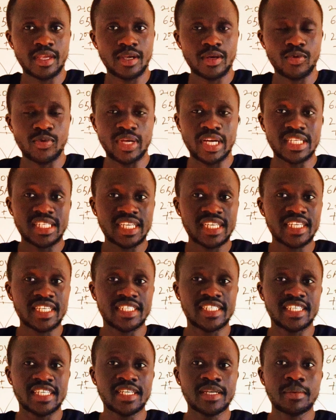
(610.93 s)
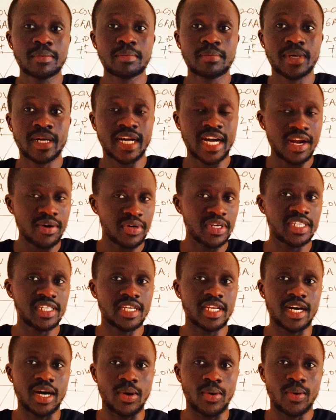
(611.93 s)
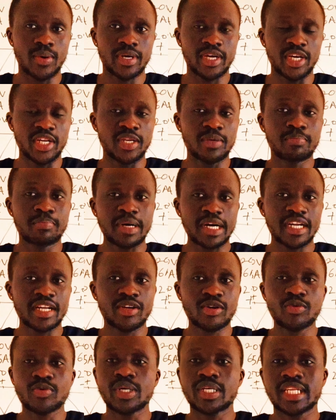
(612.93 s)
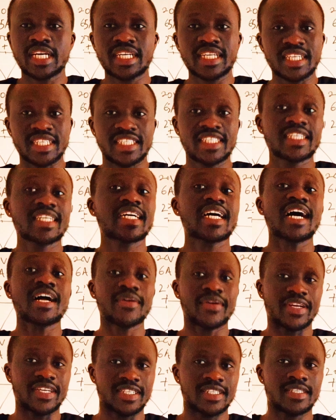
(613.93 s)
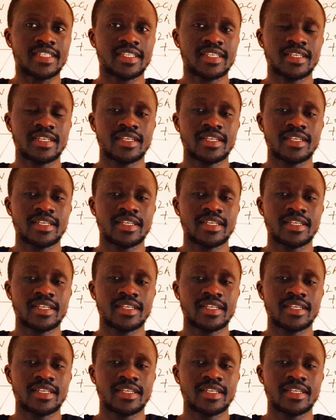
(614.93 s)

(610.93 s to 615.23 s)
We are targeting current now. In parallel, we target current.